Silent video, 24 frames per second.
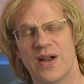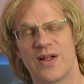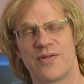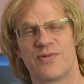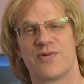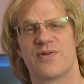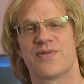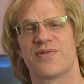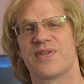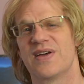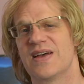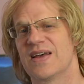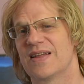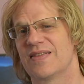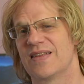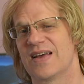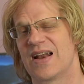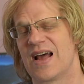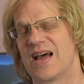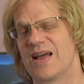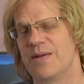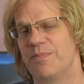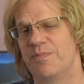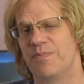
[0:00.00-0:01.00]
other thing
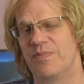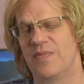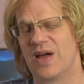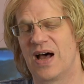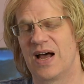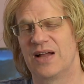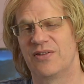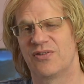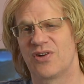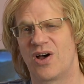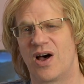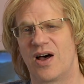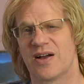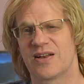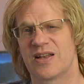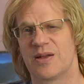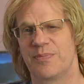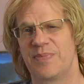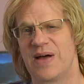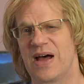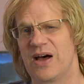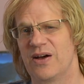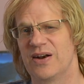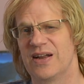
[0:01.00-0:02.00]
that I talked
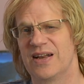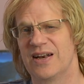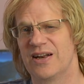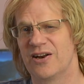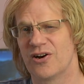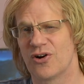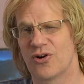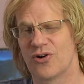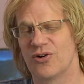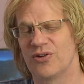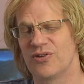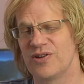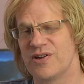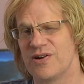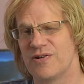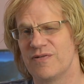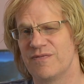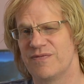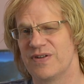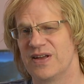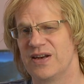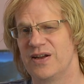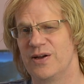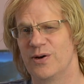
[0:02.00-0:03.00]
about in an earlier
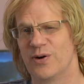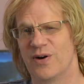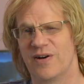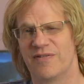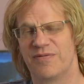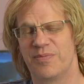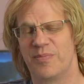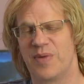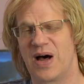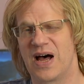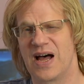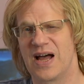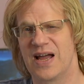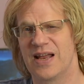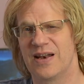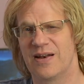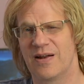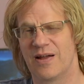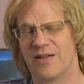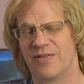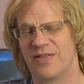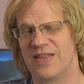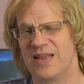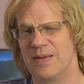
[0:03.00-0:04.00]
video of
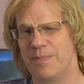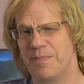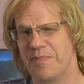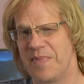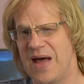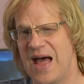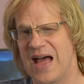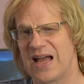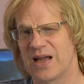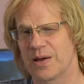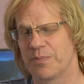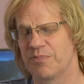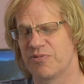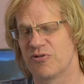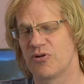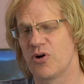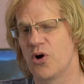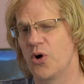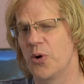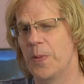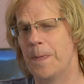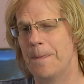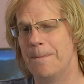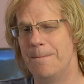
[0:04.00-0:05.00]
mine, the Mac
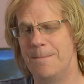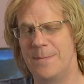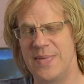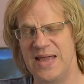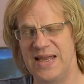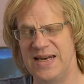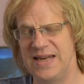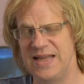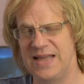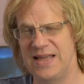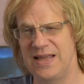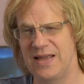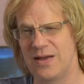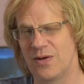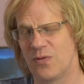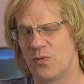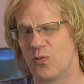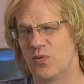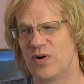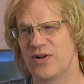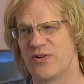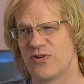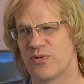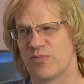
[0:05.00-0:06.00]
Pro Mini,
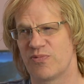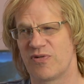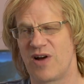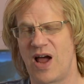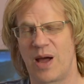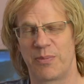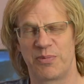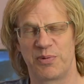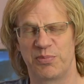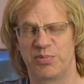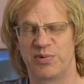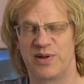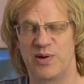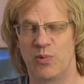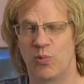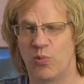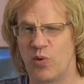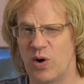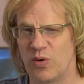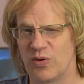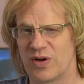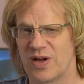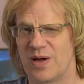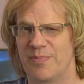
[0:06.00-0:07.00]
which probably
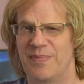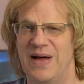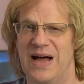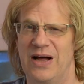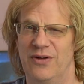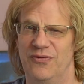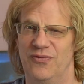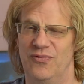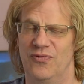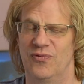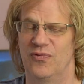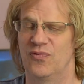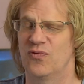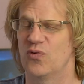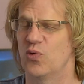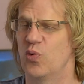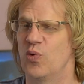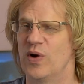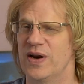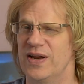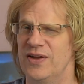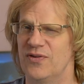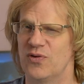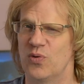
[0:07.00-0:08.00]
won't come out in
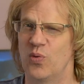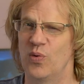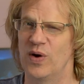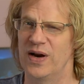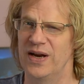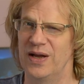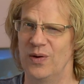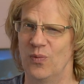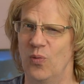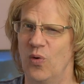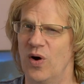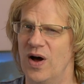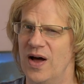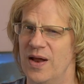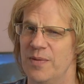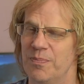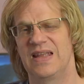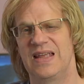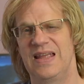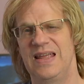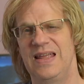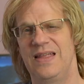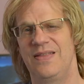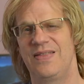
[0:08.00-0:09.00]
2021.
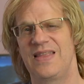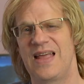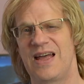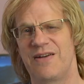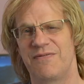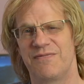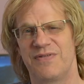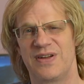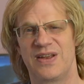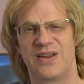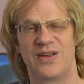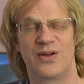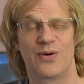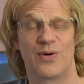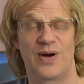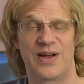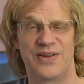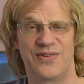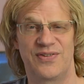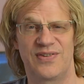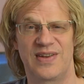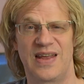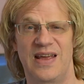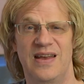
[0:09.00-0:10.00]
In that video, I
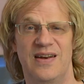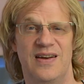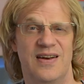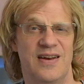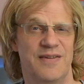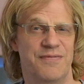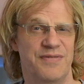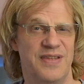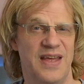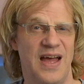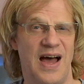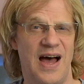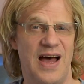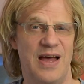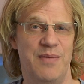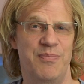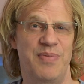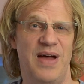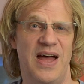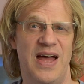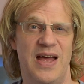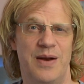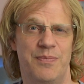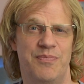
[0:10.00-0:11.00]
stated if the
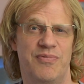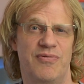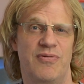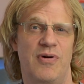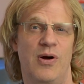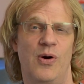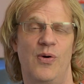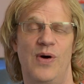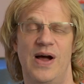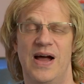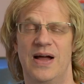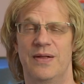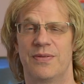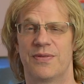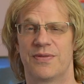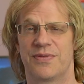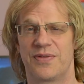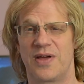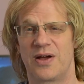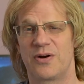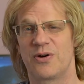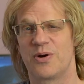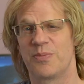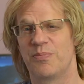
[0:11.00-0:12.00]
iPad Pro had
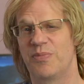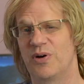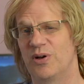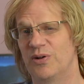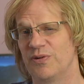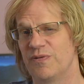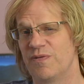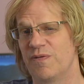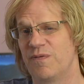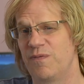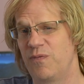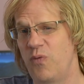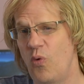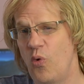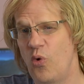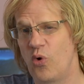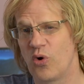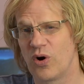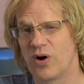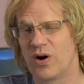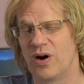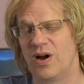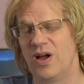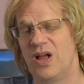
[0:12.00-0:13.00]
Thunderbolt
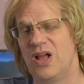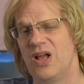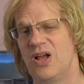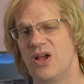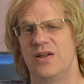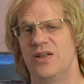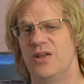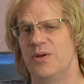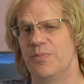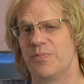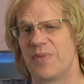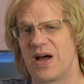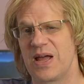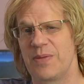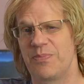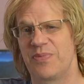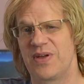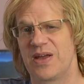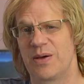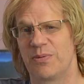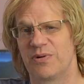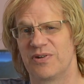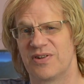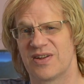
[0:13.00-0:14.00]
4, you might
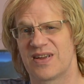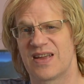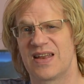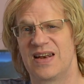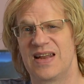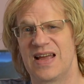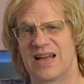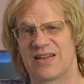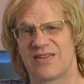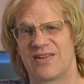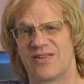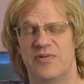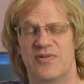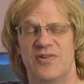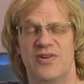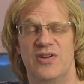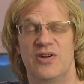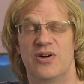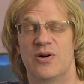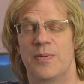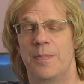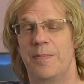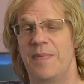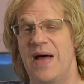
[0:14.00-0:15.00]
be able to connect it to
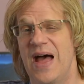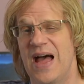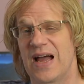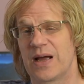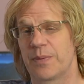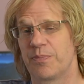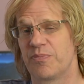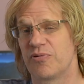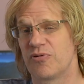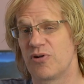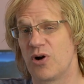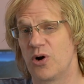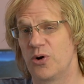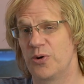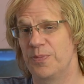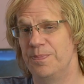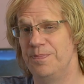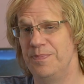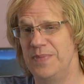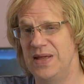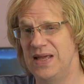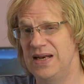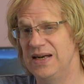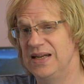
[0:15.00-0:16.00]
your Mac Pro
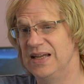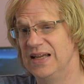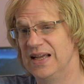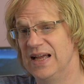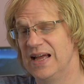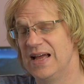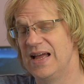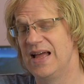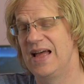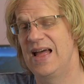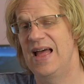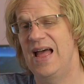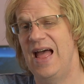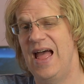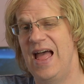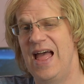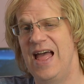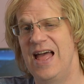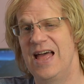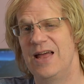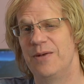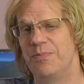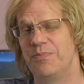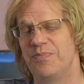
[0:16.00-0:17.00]
Mini
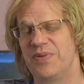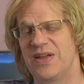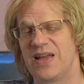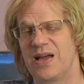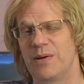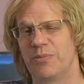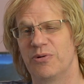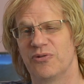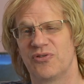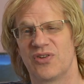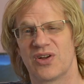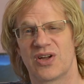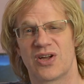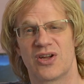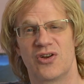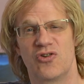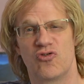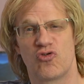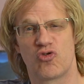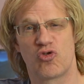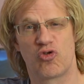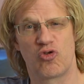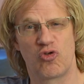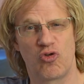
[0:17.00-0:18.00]
and be able to
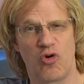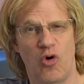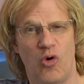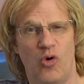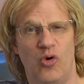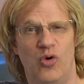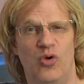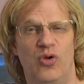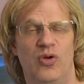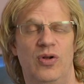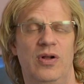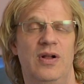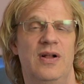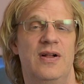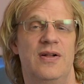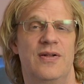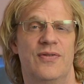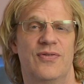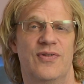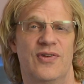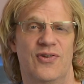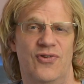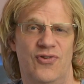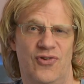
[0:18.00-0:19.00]
control
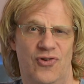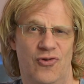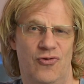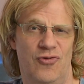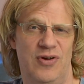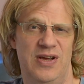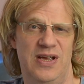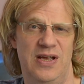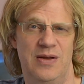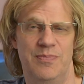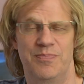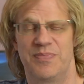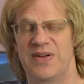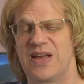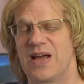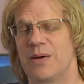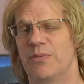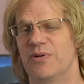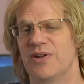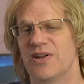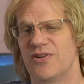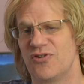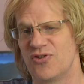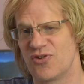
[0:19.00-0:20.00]
the screen, be
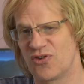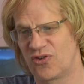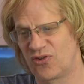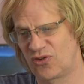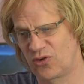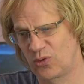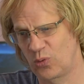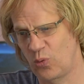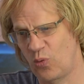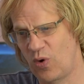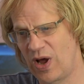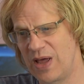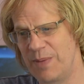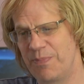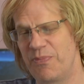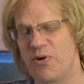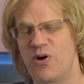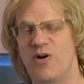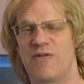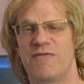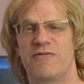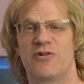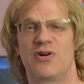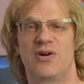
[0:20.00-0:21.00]
able to just swipe
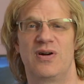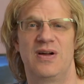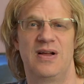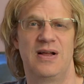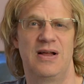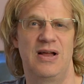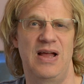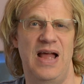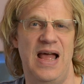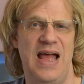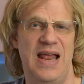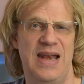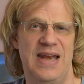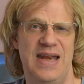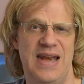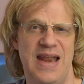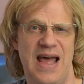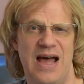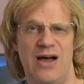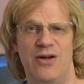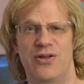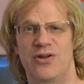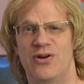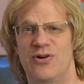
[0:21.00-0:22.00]
over, and
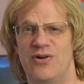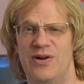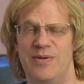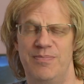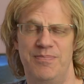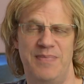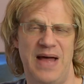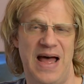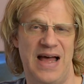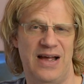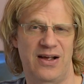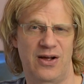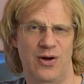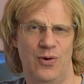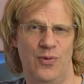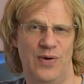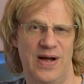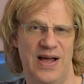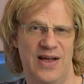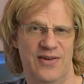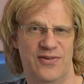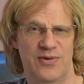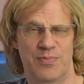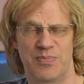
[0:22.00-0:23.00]
now you're in
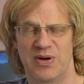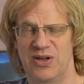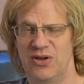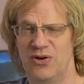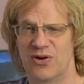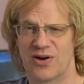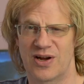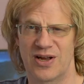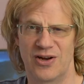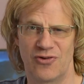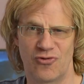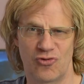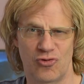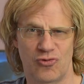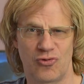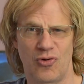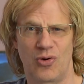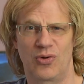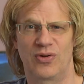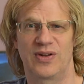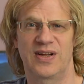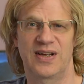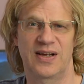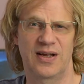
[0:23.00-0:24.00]
macOS, but you're
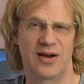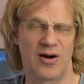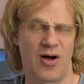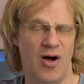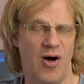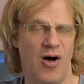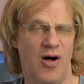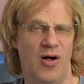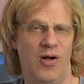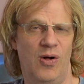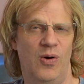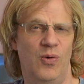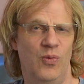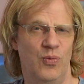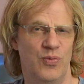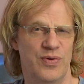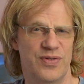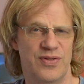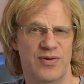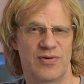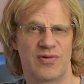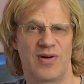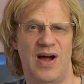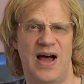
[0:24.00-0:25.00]
controlling it all
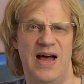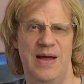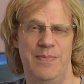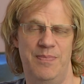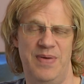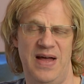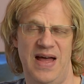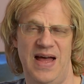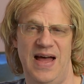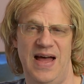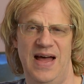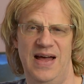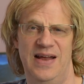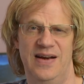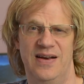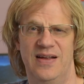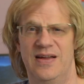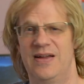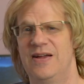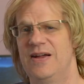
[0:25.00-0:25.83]
with your iPad.